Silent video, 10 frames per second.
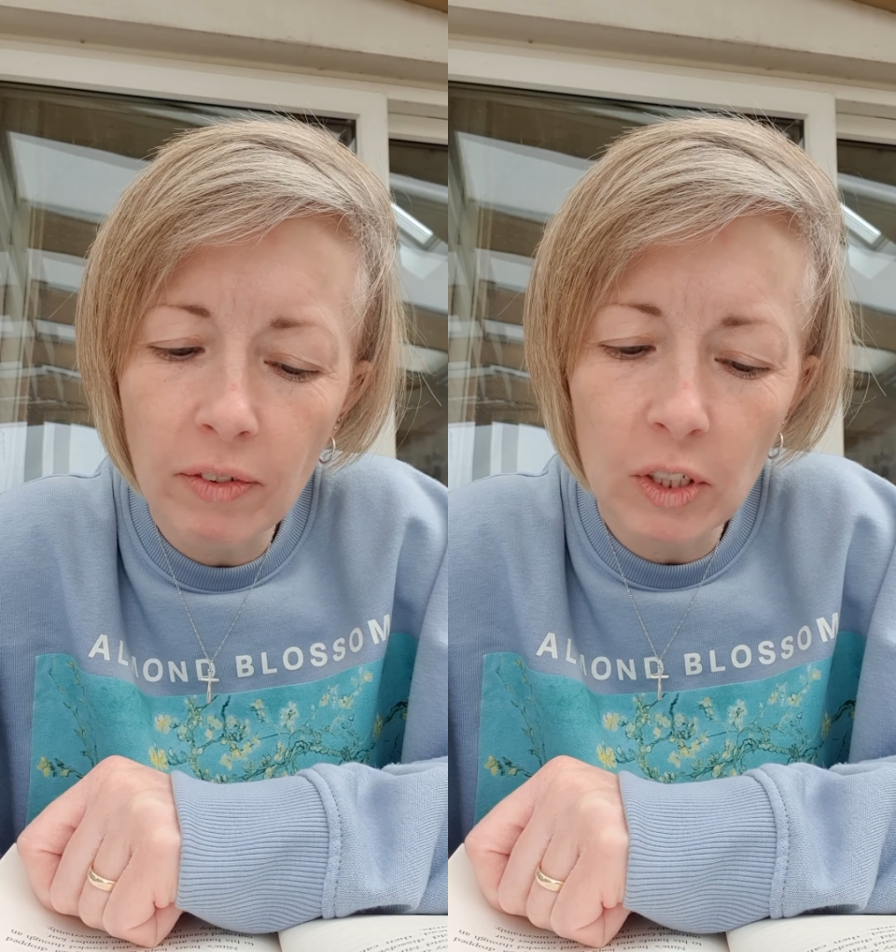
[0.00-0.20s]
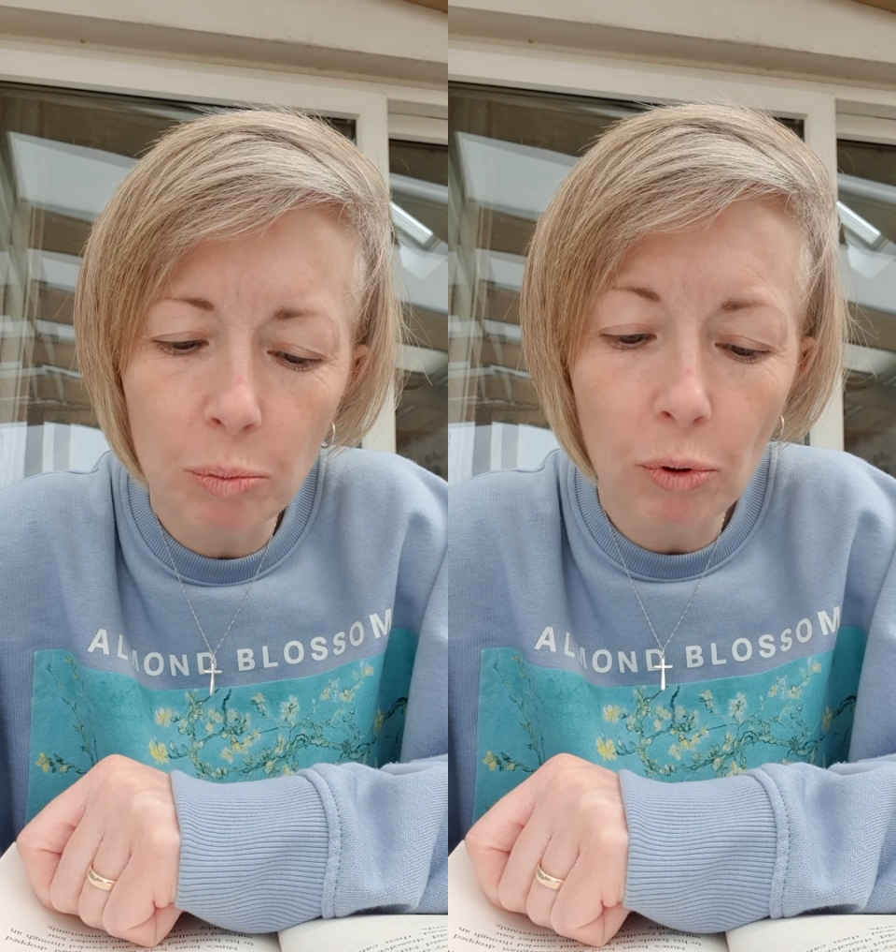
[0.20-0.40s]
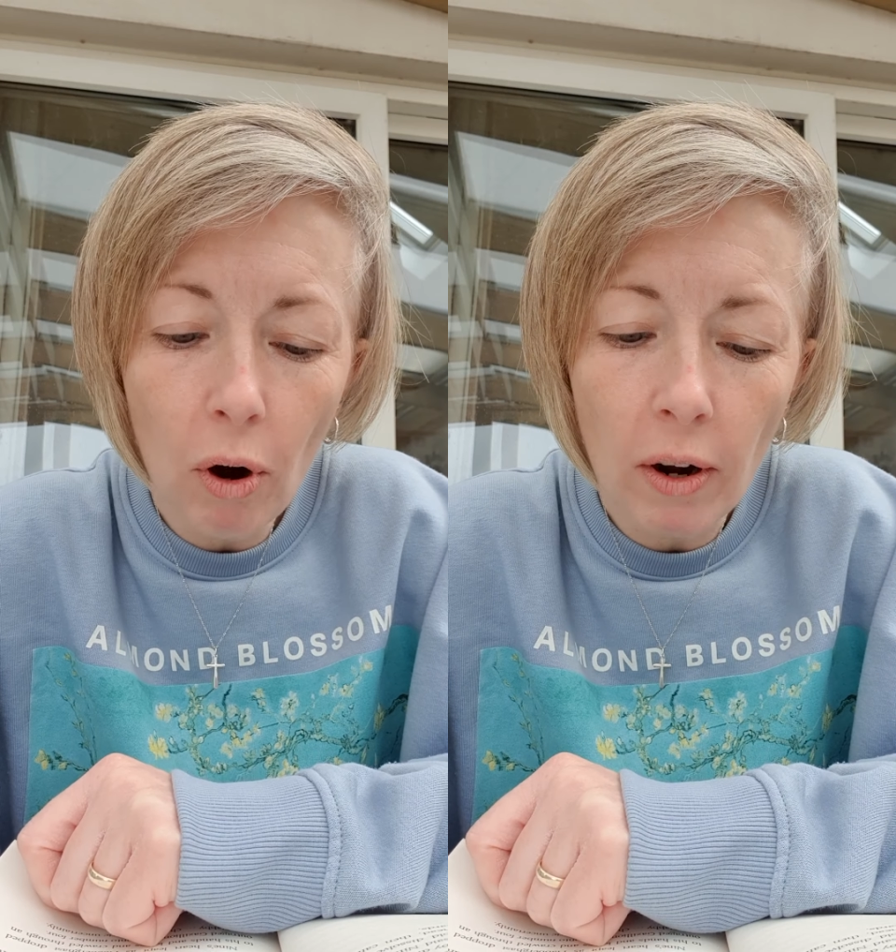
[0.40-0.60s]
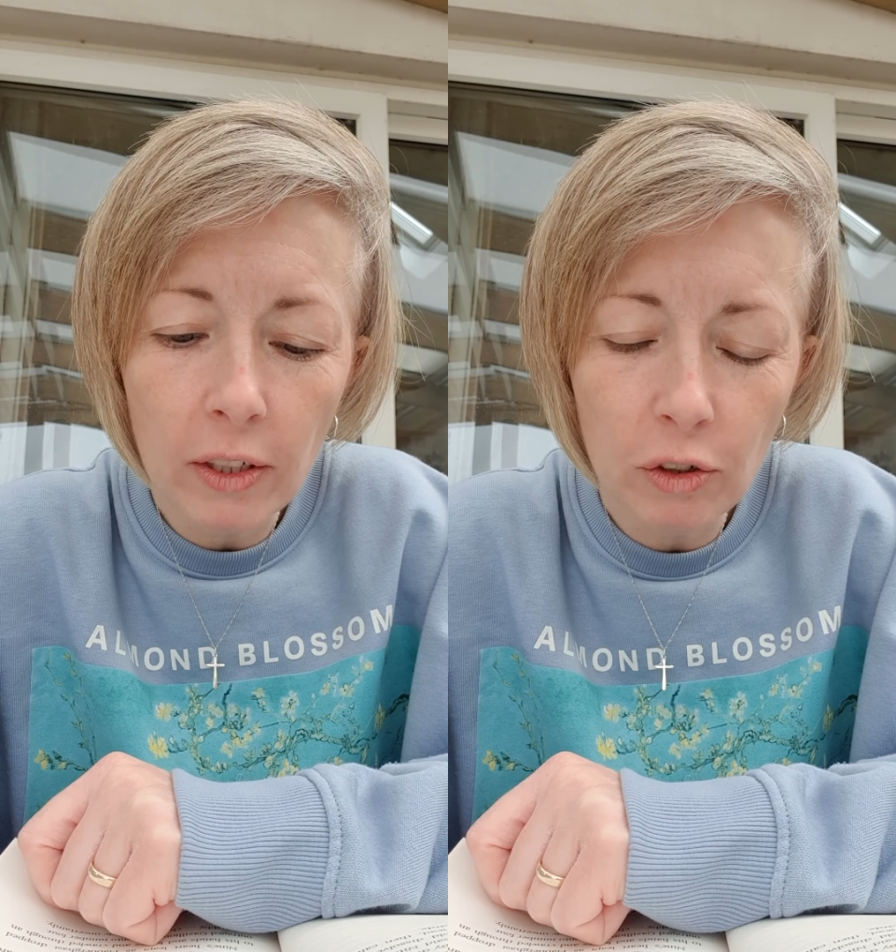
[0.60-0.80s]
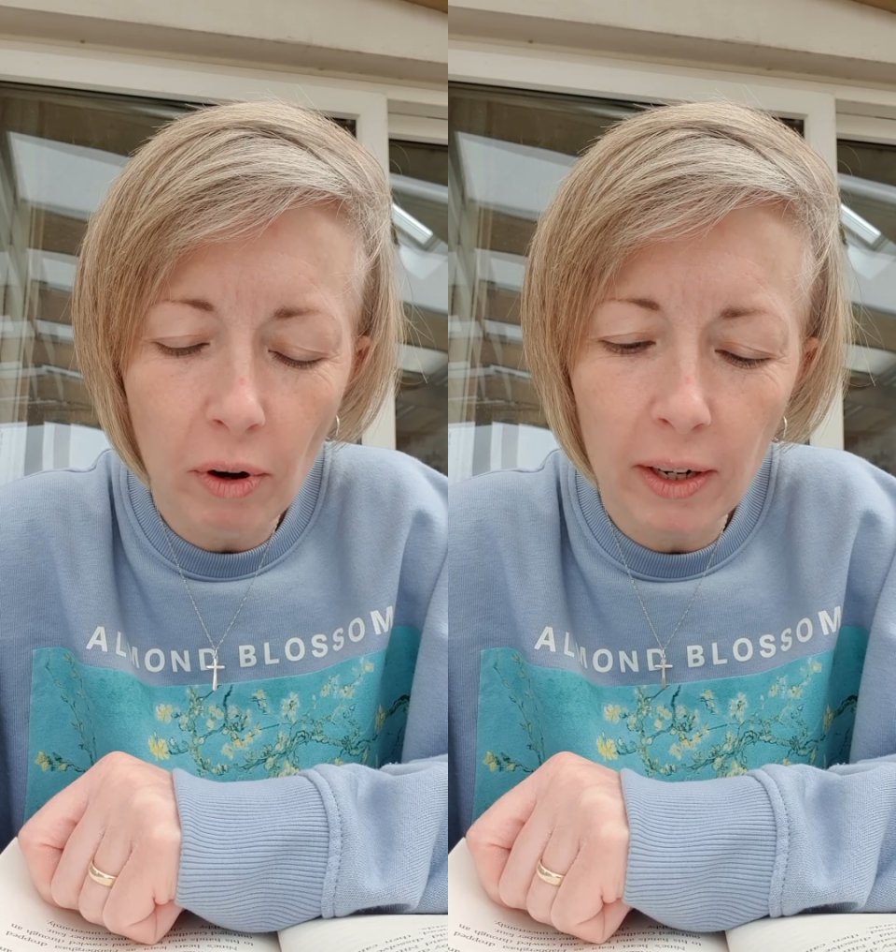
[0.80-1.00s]

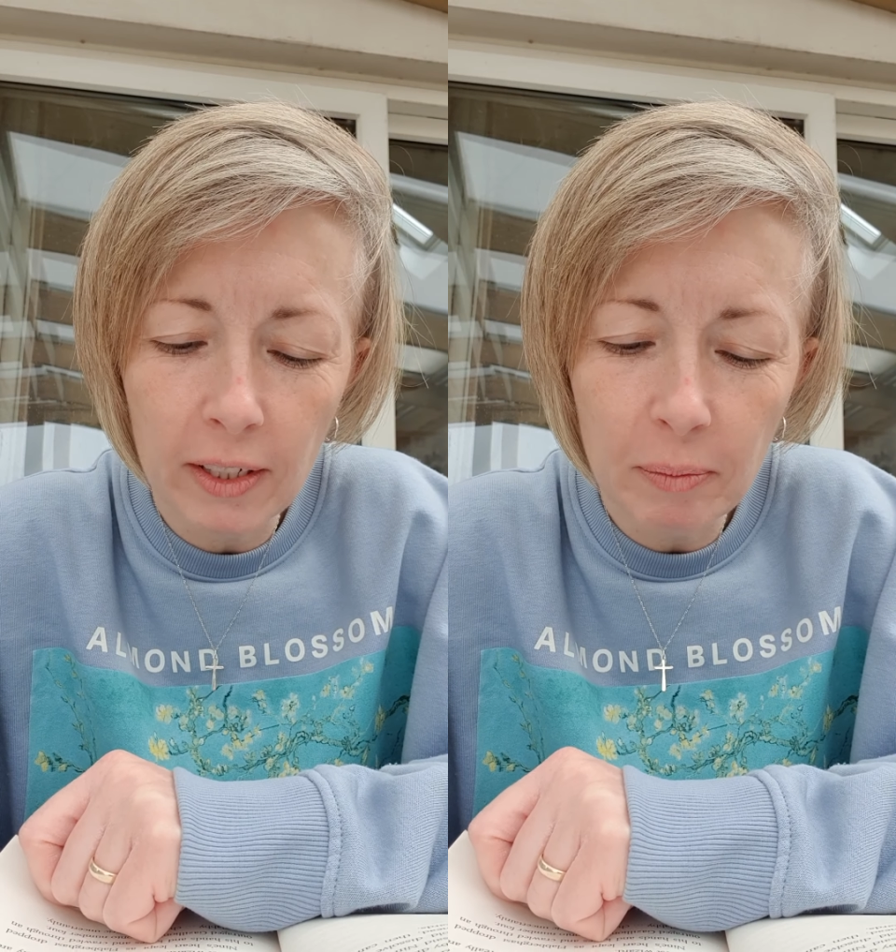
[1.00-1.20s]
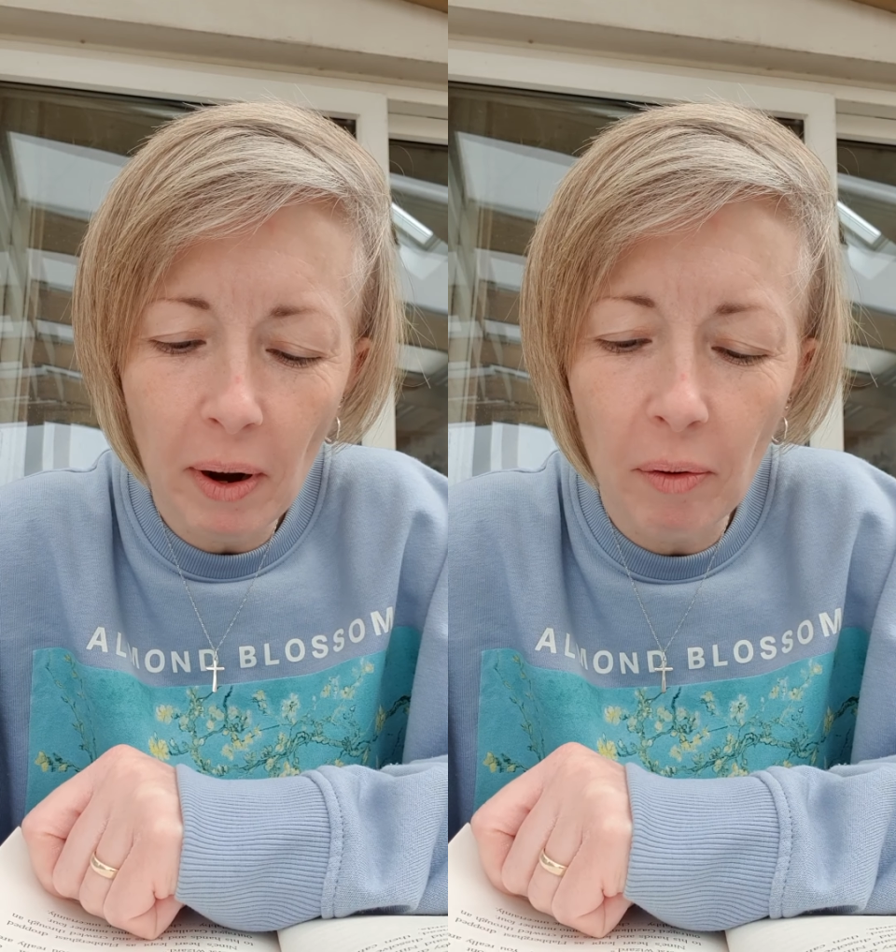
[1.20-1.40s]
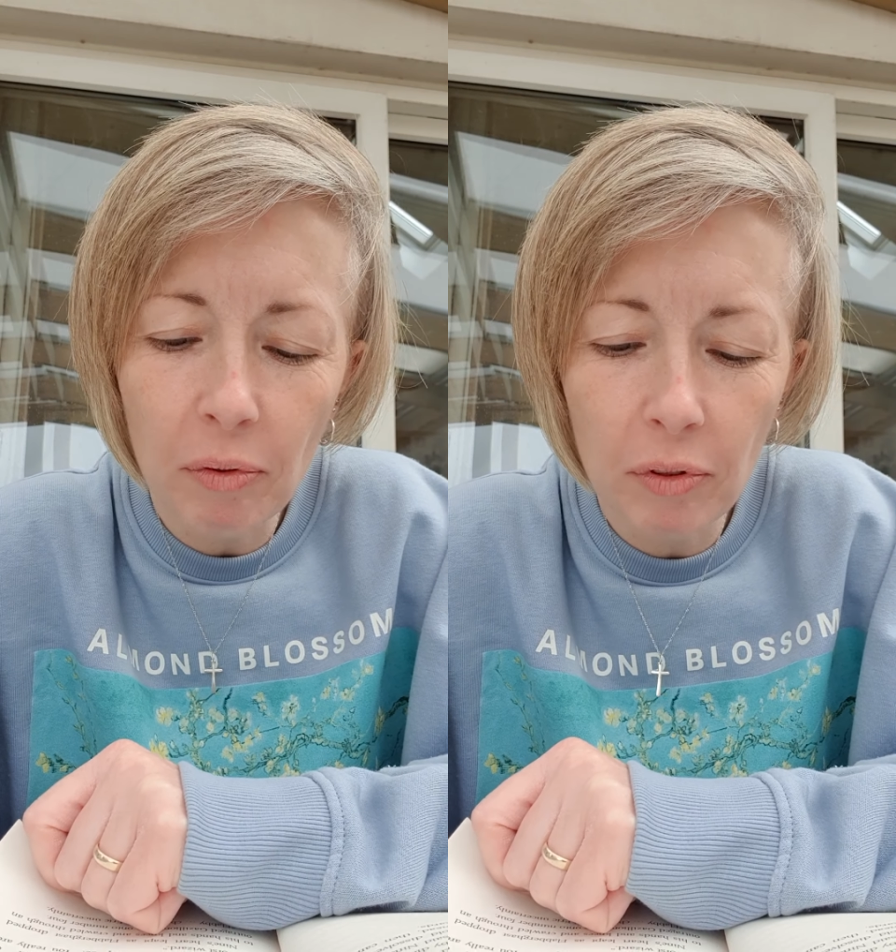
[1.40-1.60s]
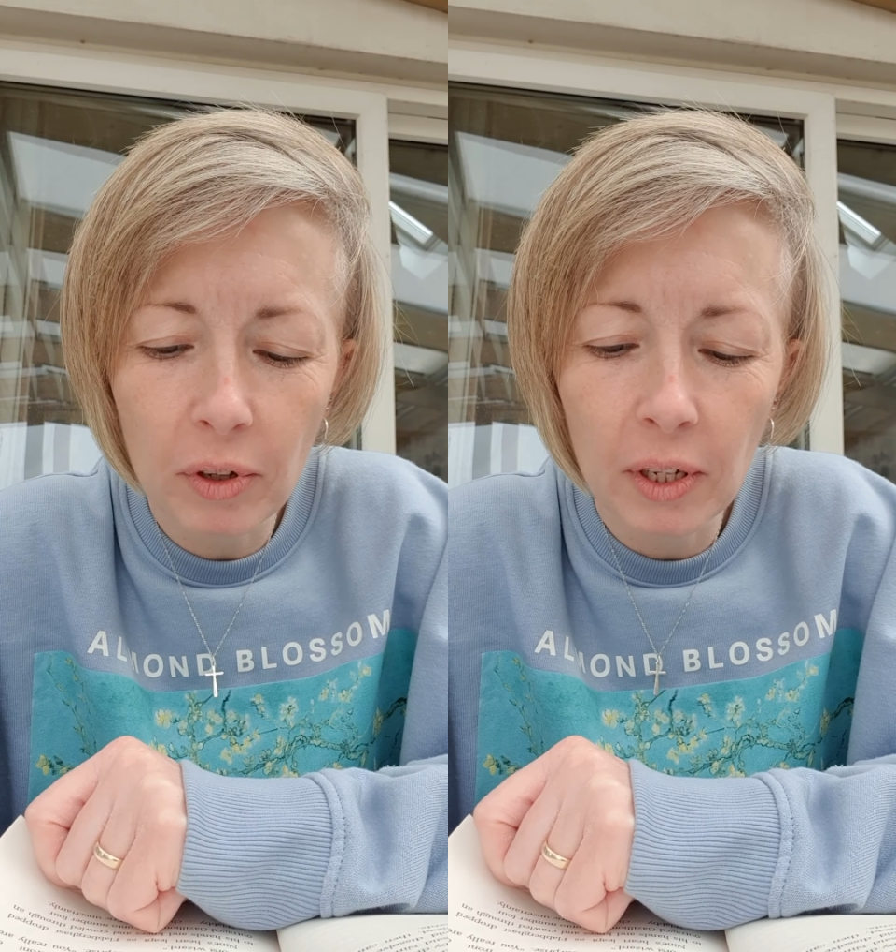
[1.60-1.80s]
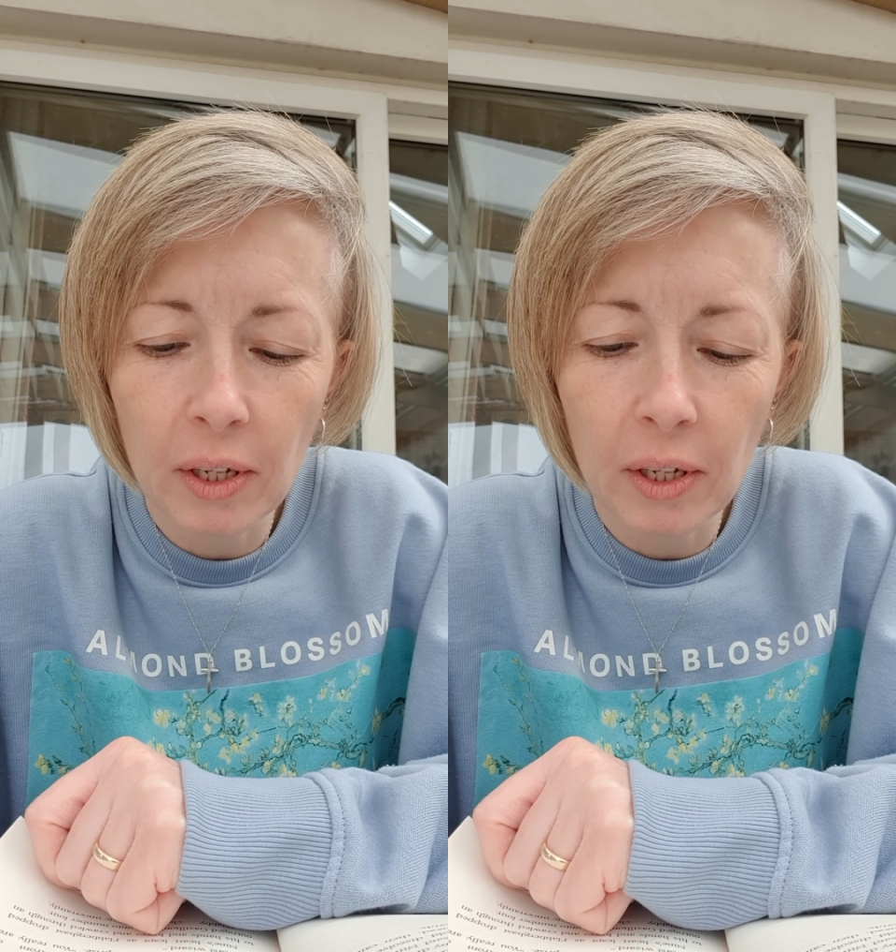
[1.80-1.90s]
surprised dragon's mouth.